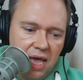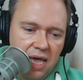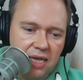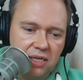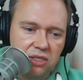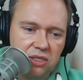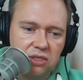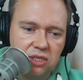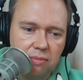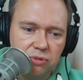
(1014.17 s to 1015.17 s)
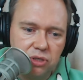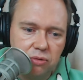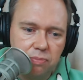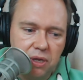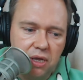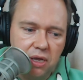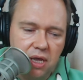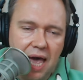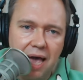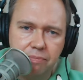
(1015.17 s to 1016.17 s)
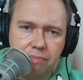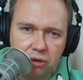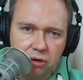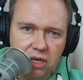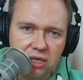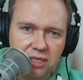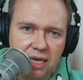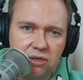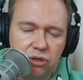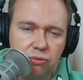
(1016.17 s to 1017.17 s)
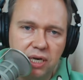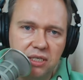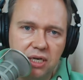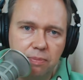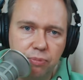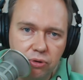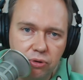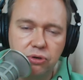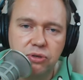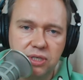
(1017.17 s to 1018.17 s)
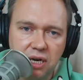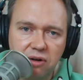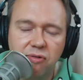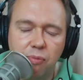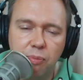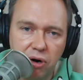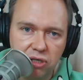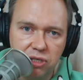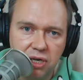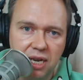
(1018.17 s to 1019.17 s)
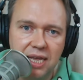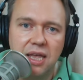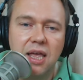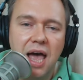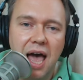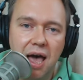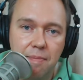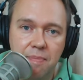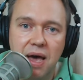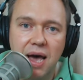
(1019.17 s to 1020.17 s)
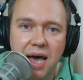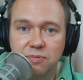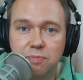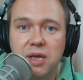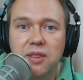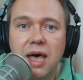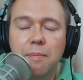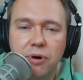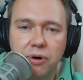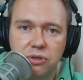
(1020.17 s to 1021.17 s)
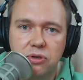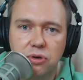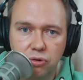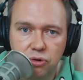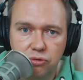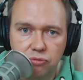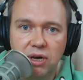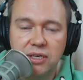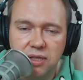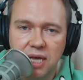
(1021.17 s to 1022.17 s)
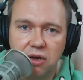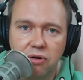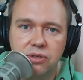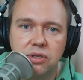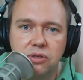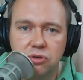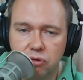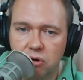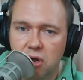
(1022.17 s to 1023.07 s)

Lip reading: it seems to be absolutely essential to actually put yourself personally as being that person who's writing that content or